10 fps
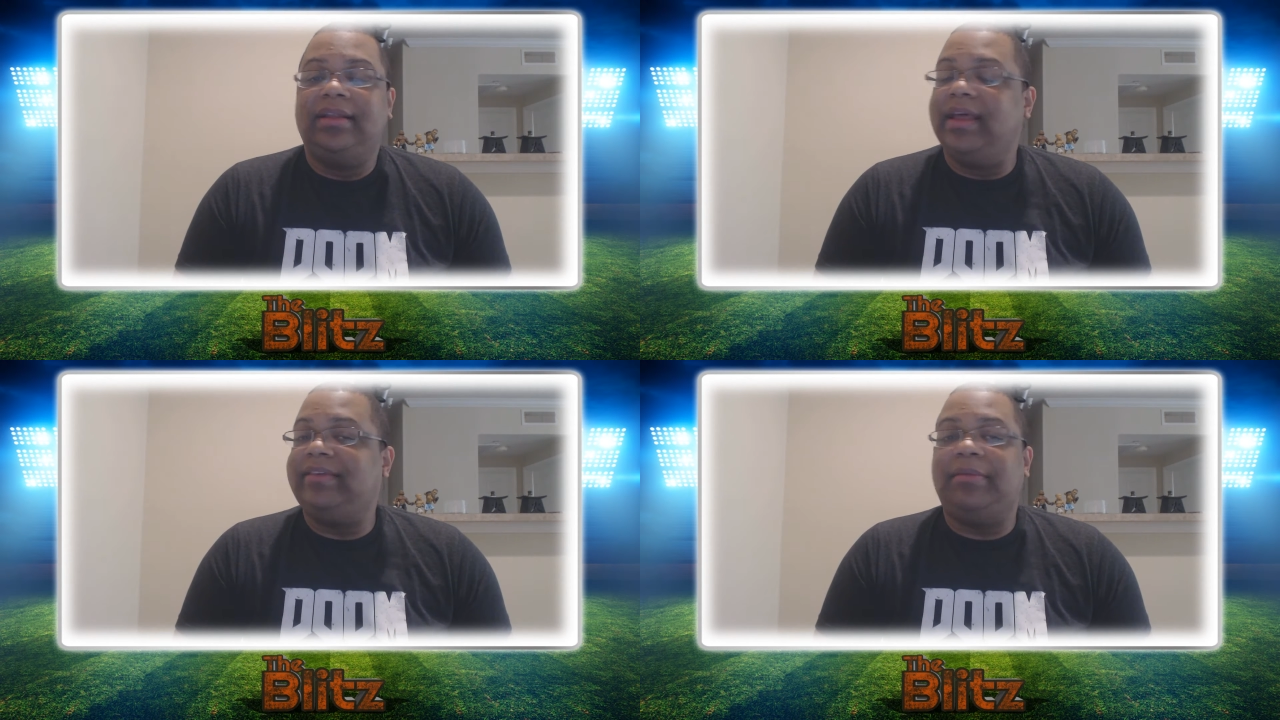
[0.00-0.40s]

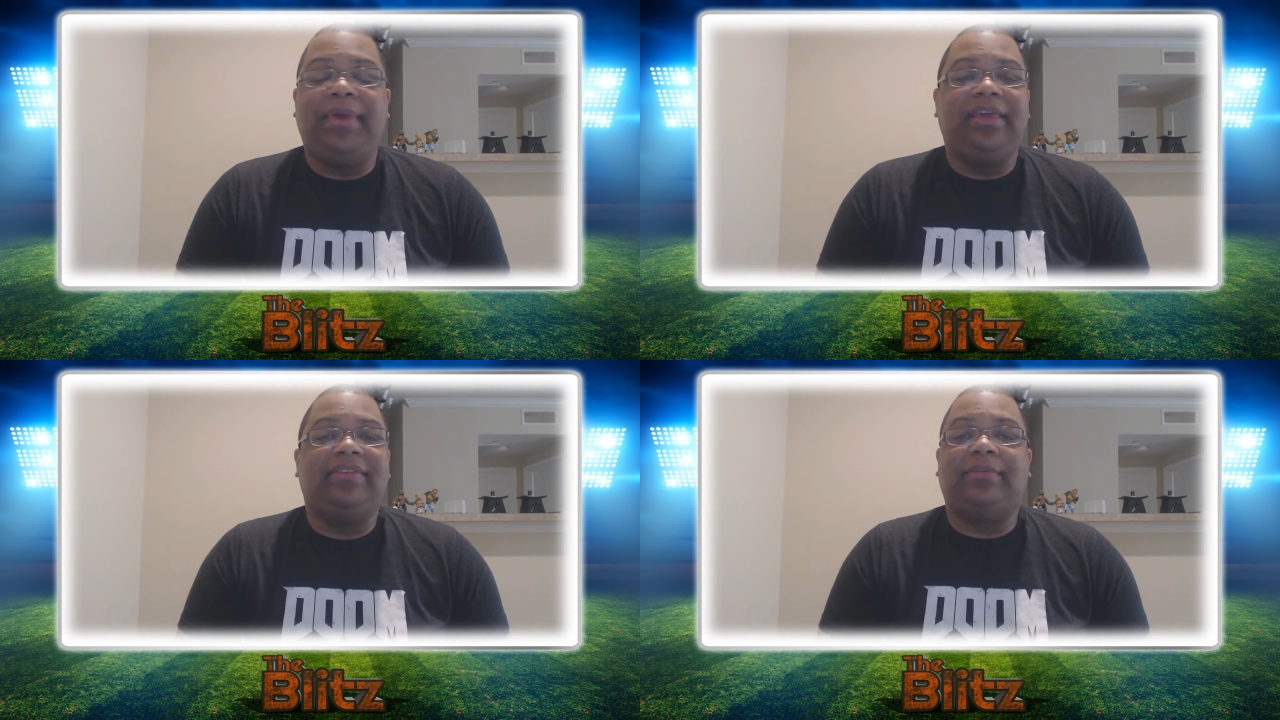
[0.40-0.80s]
Lizzie
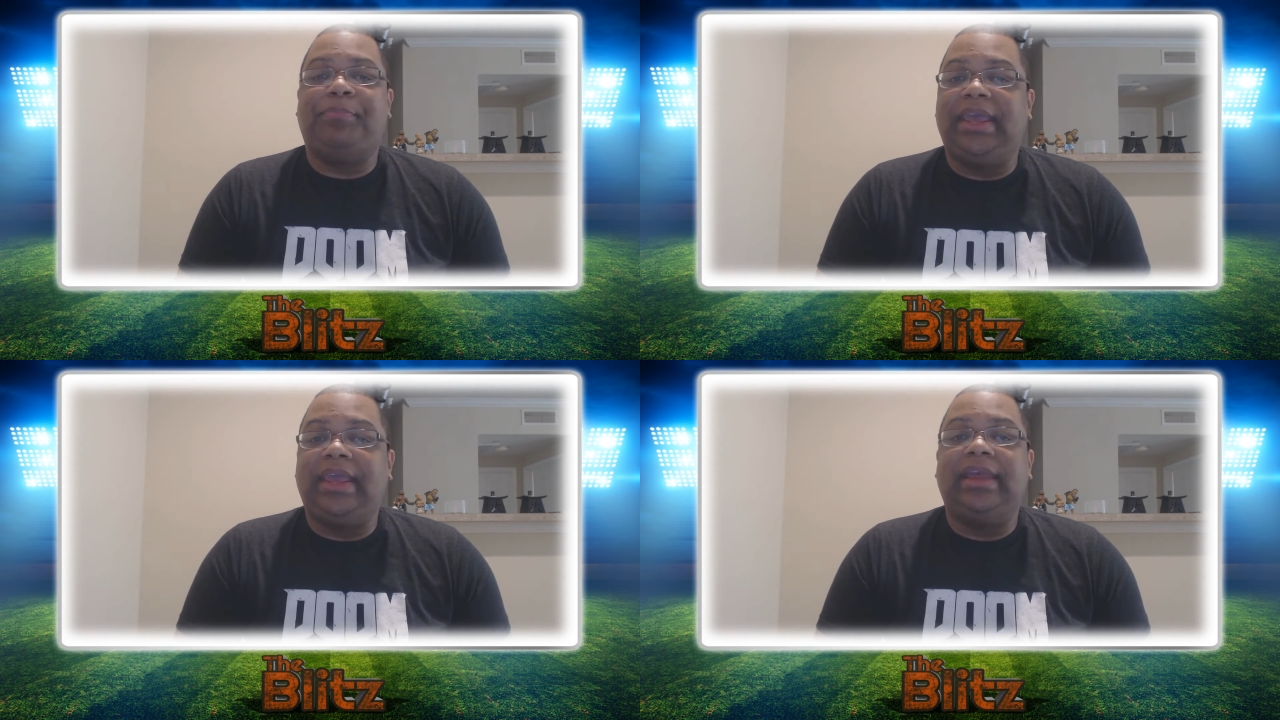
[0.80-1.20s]
B's
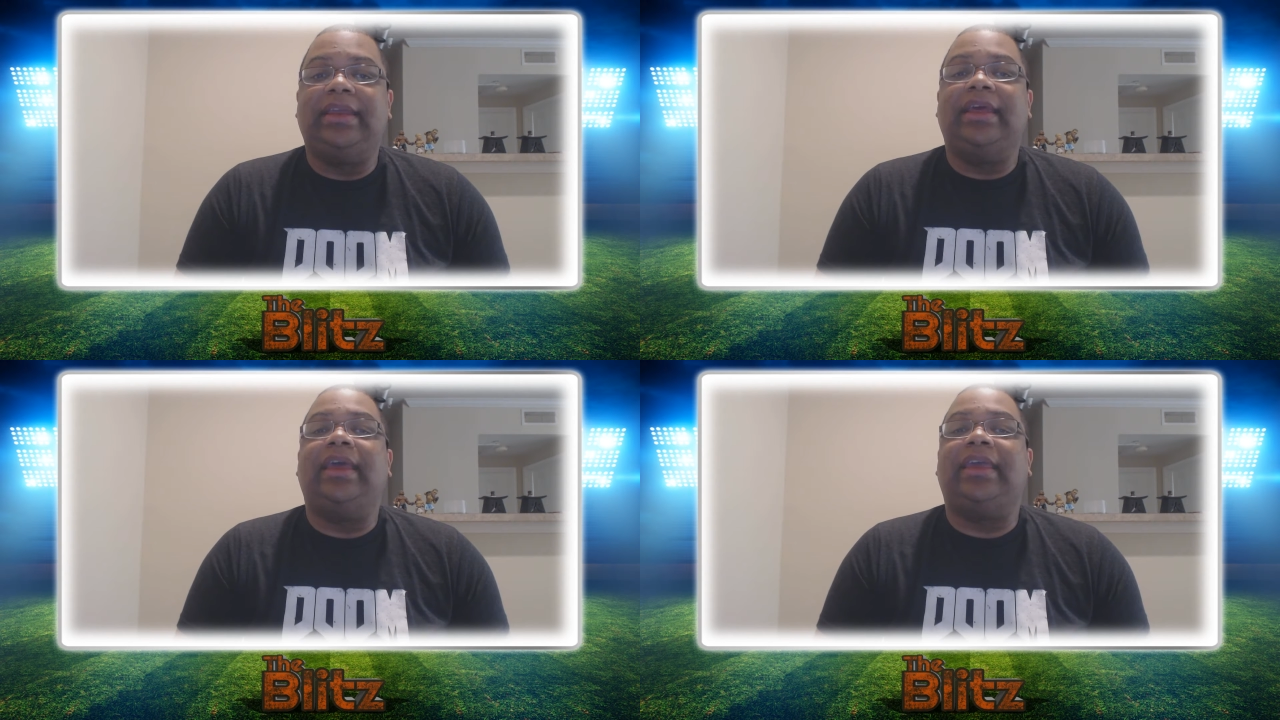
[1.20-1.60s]

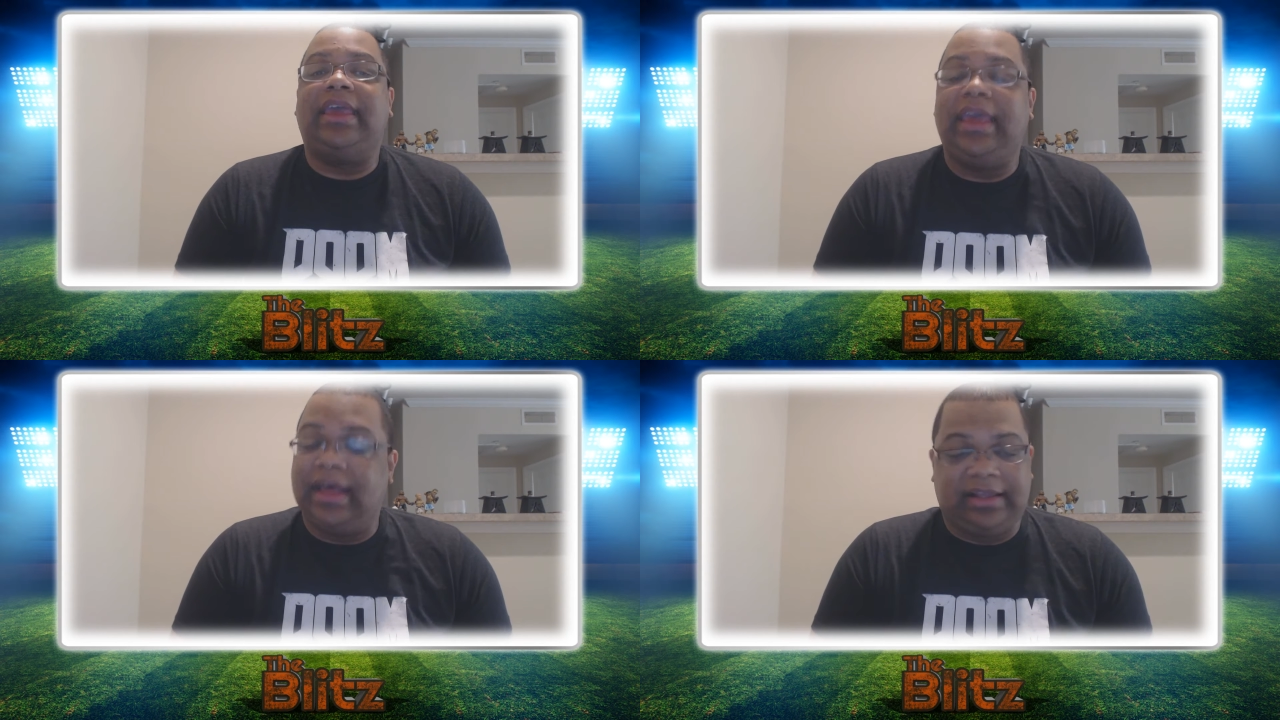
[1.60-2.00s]
speed
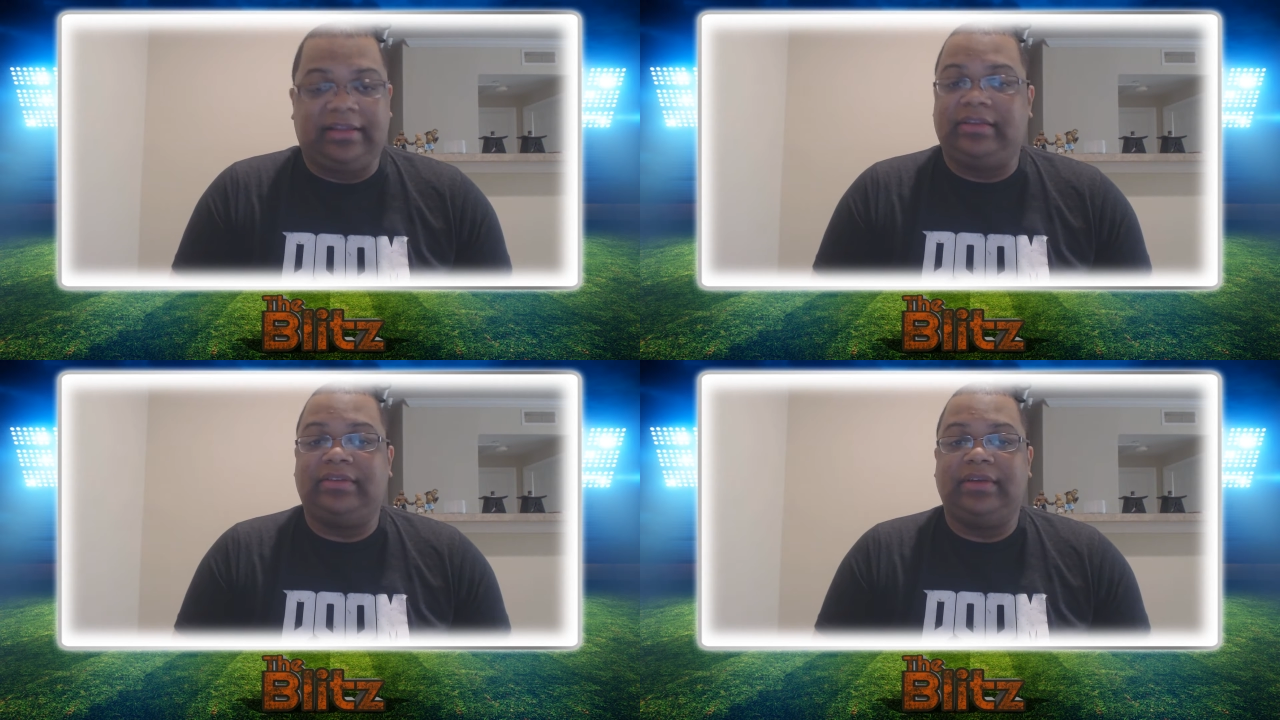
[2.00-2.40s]

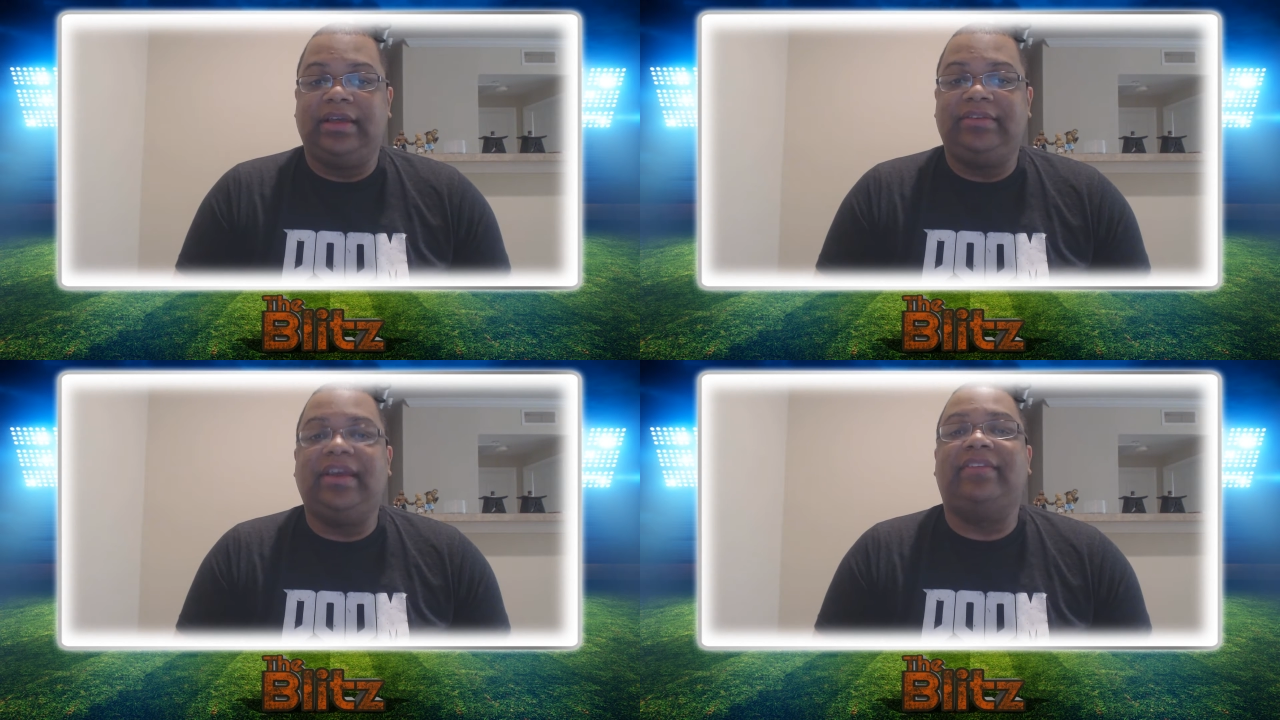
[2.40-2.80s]

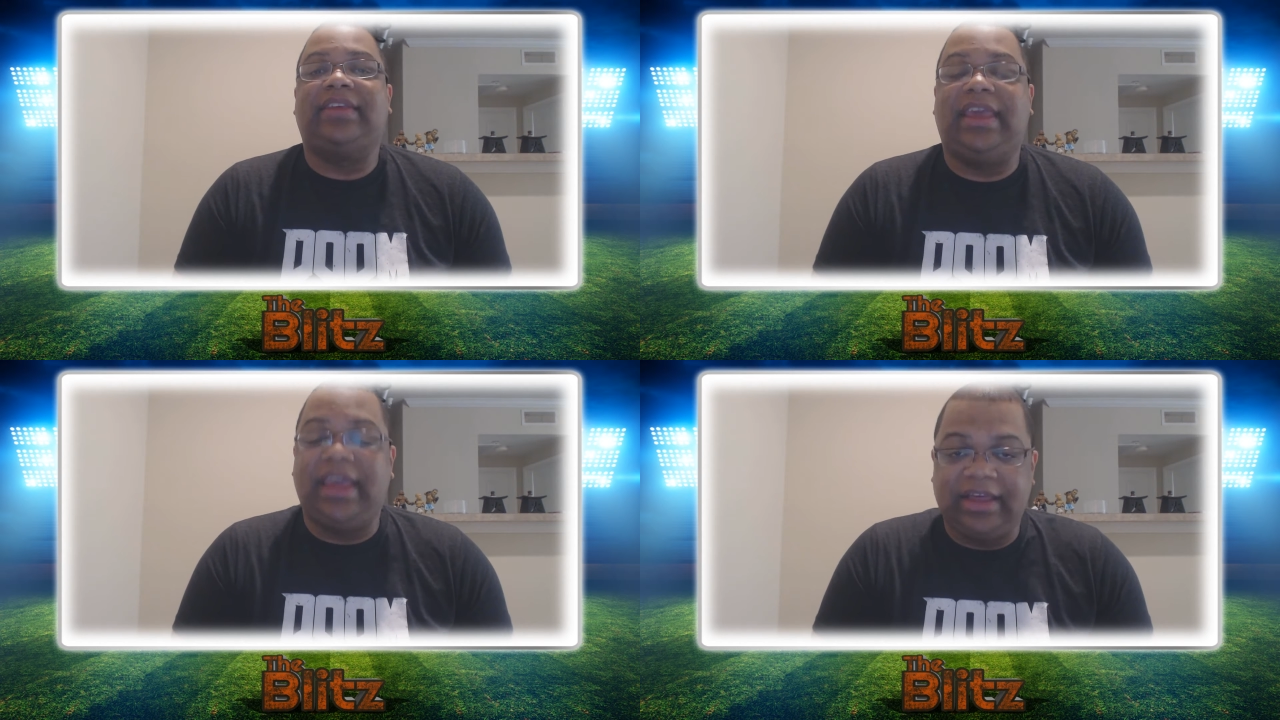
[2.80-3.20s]

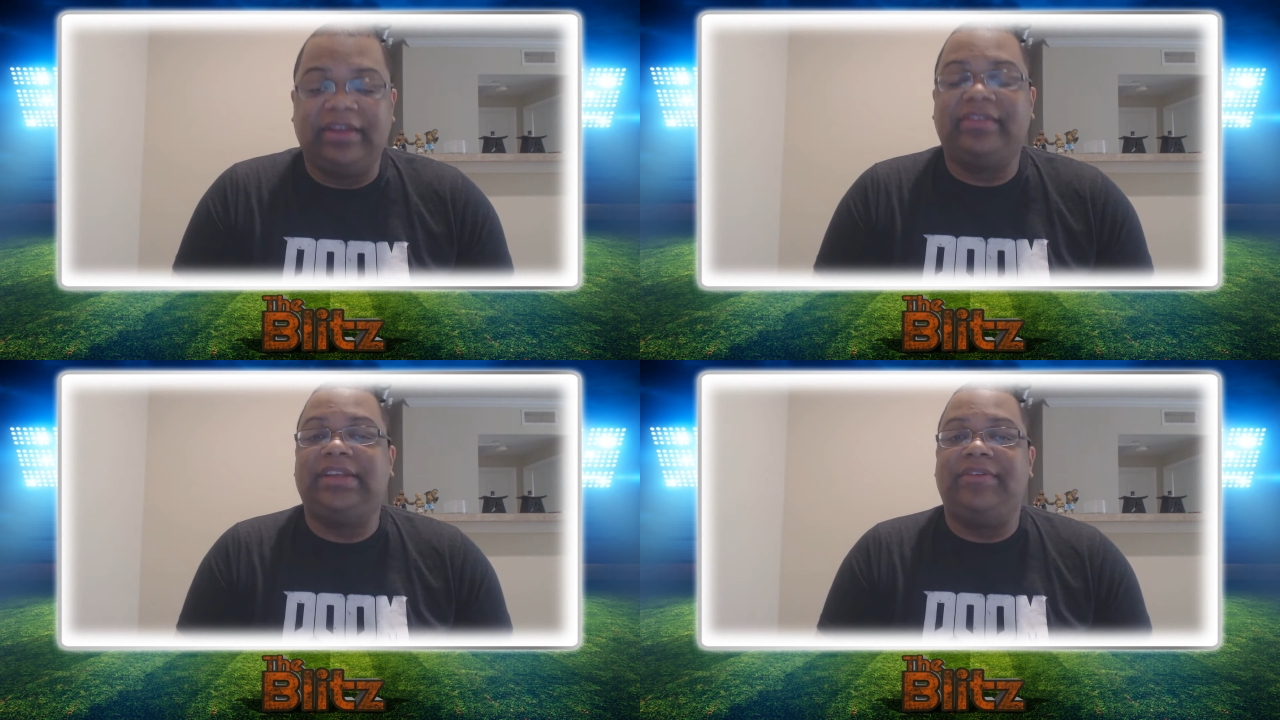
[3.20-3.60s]
just
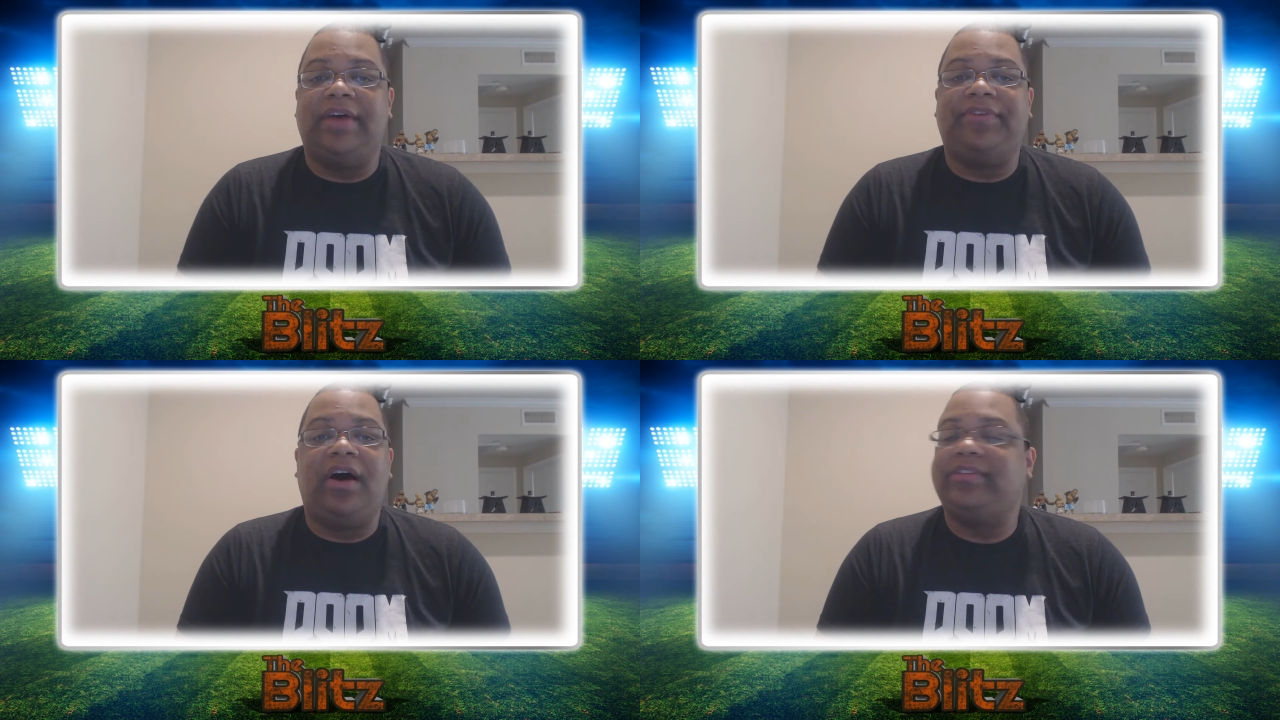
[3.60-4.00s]
kills Stephen F.